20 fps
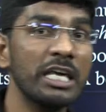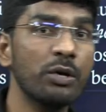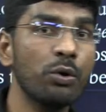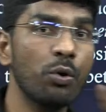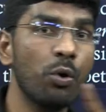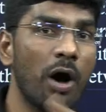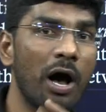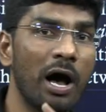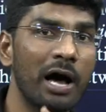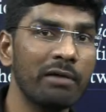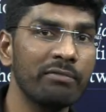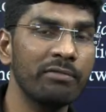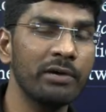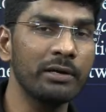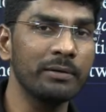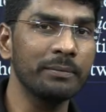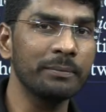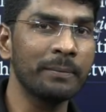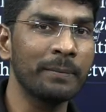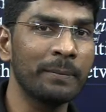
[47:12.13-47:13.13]

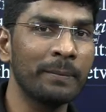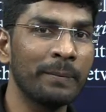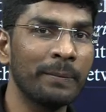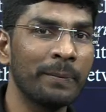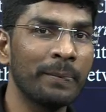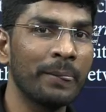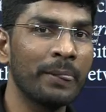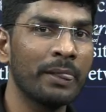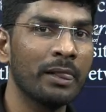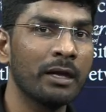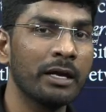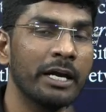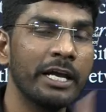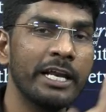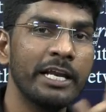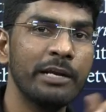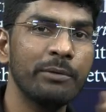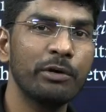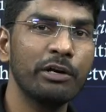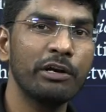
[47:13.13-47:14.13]
EcoR1. Can
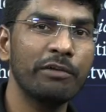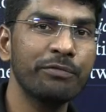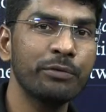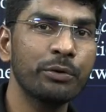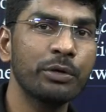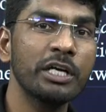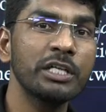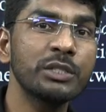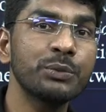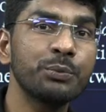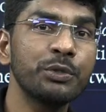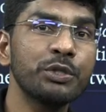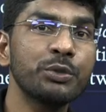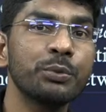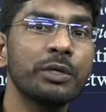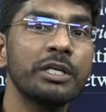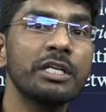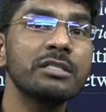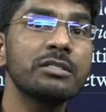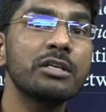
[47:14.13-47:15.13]
any one of you guess which
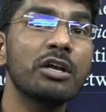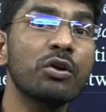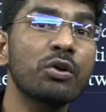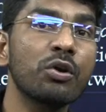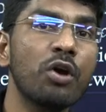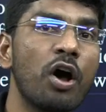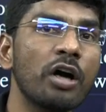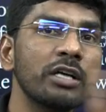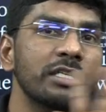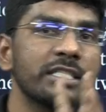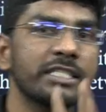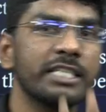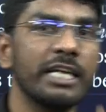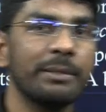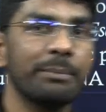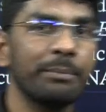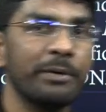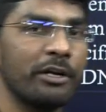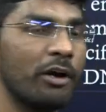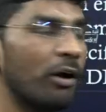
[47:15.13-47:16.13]
one is the wrong
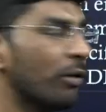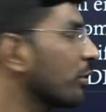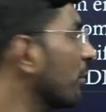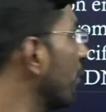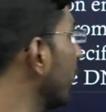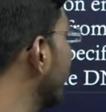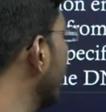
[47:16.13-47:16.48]
statement out of